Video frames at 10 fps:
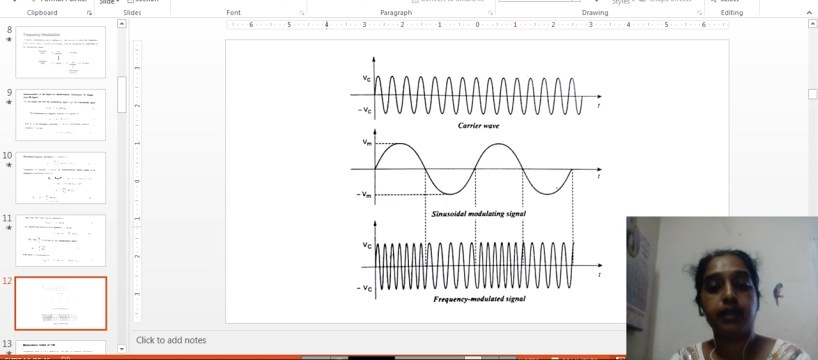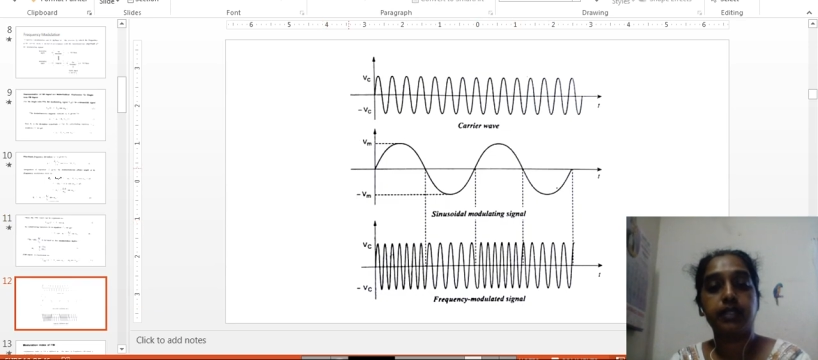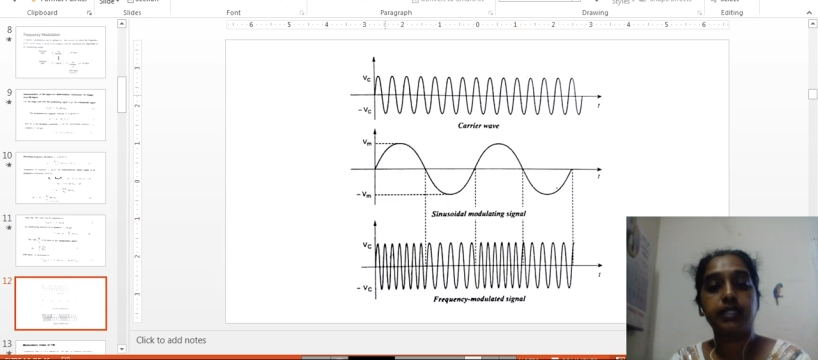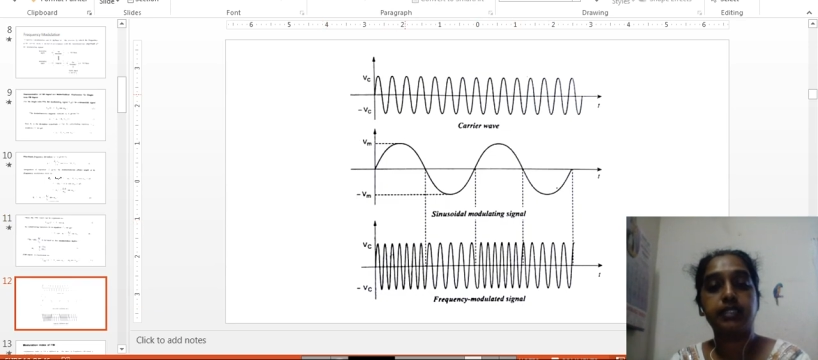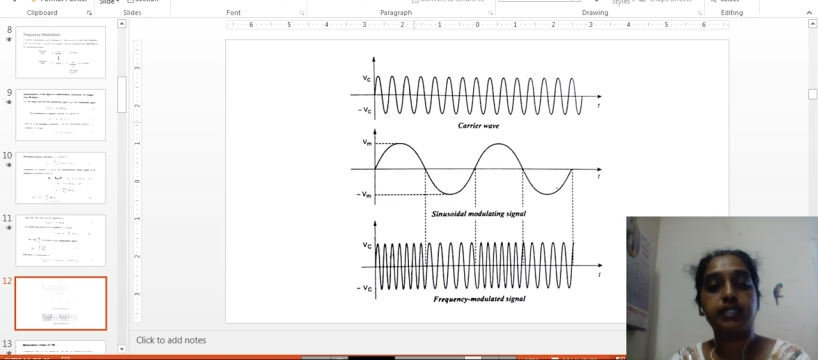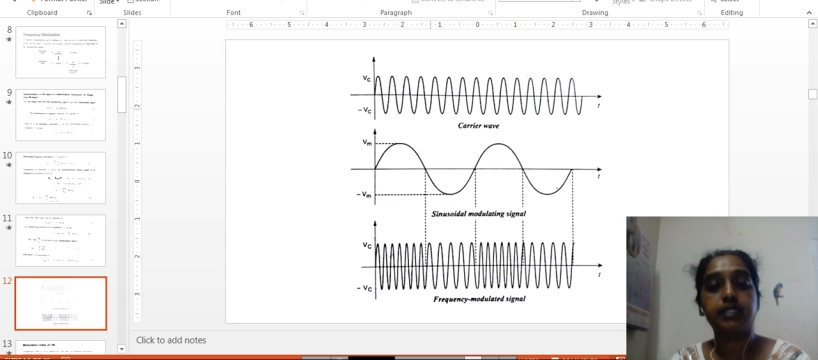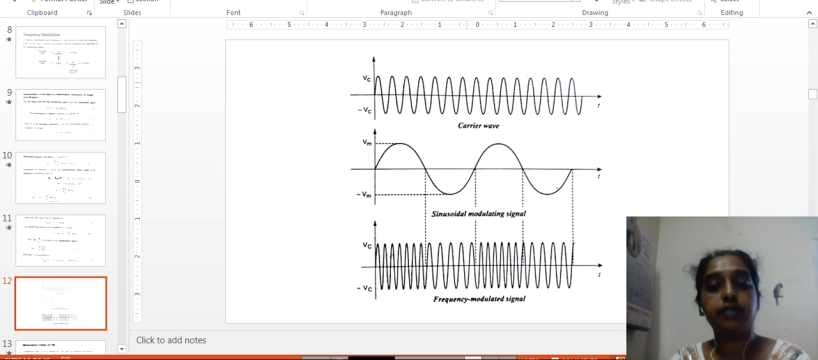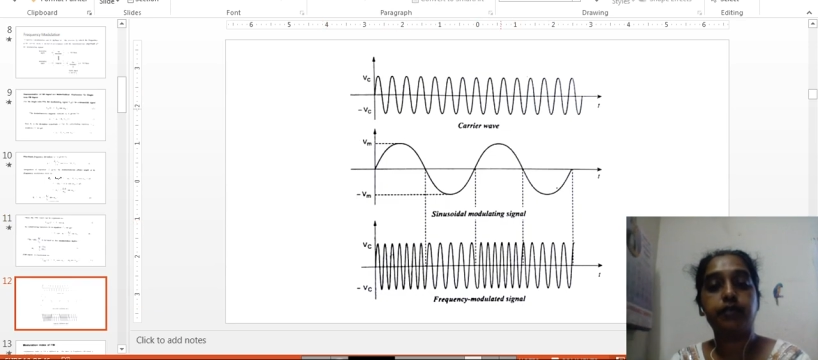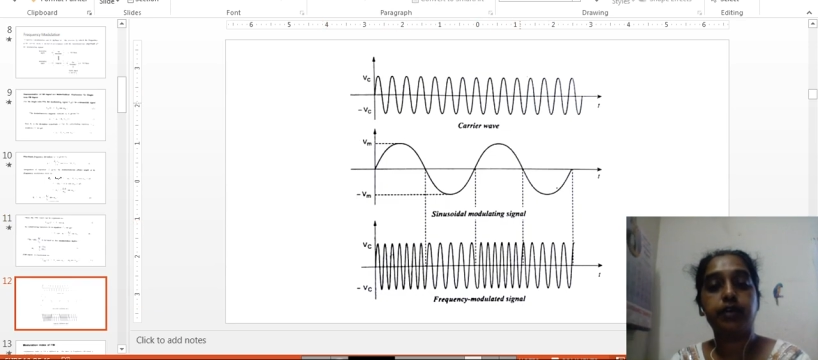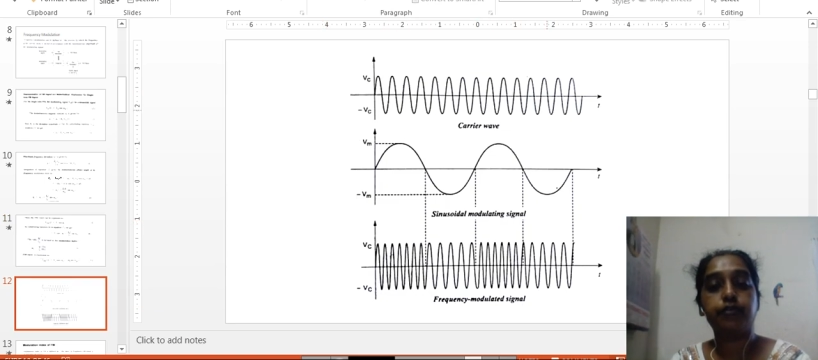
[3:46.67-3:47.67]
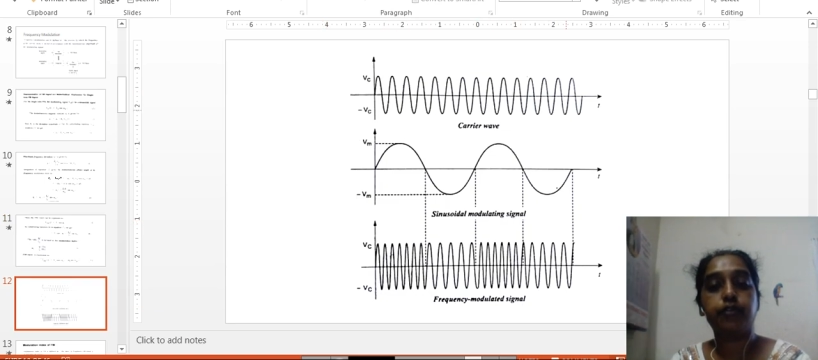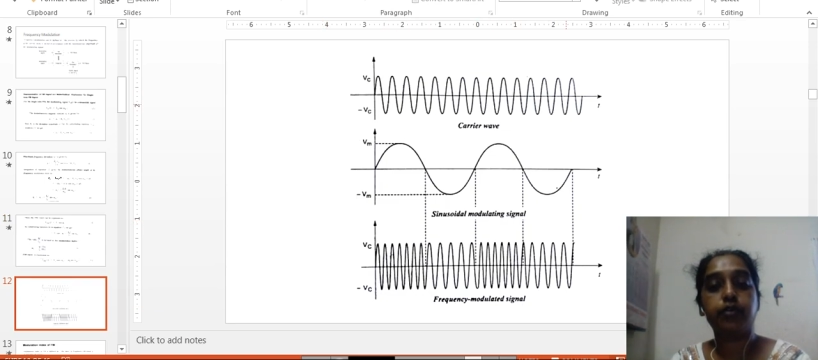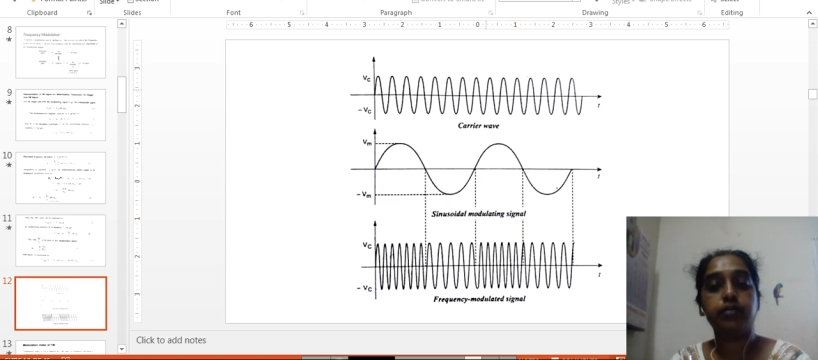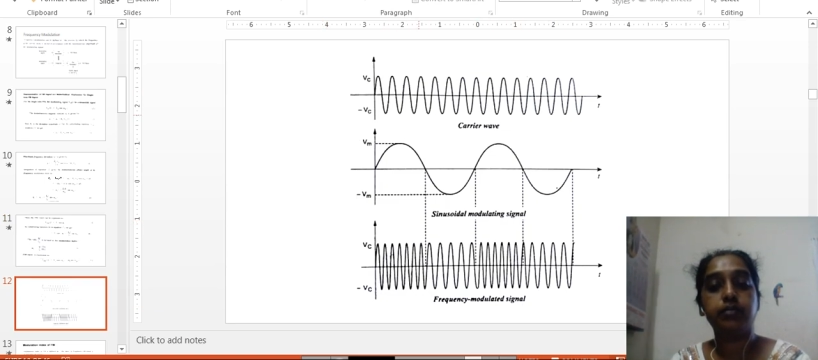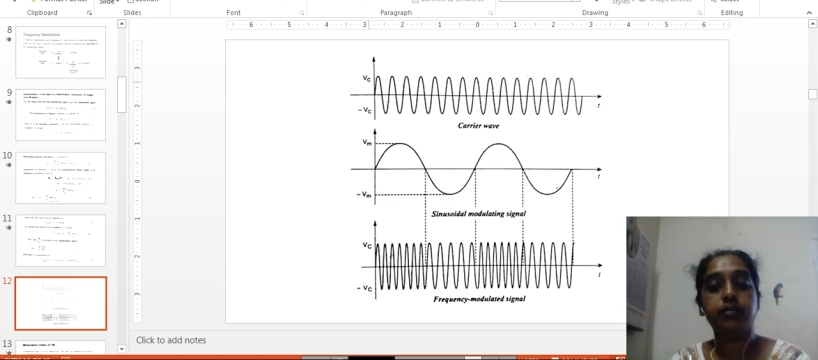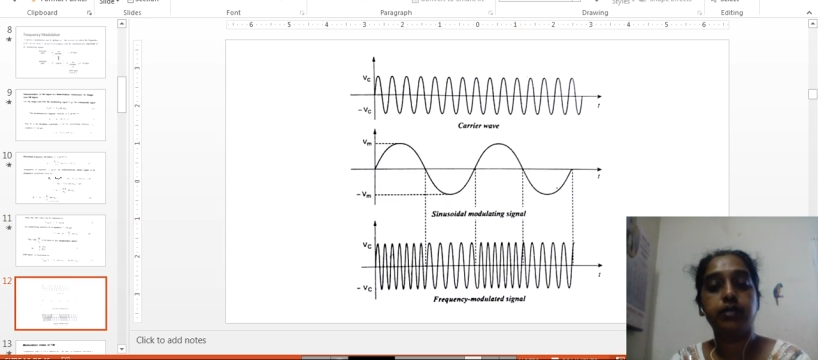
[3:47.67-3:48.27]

This is the waveform,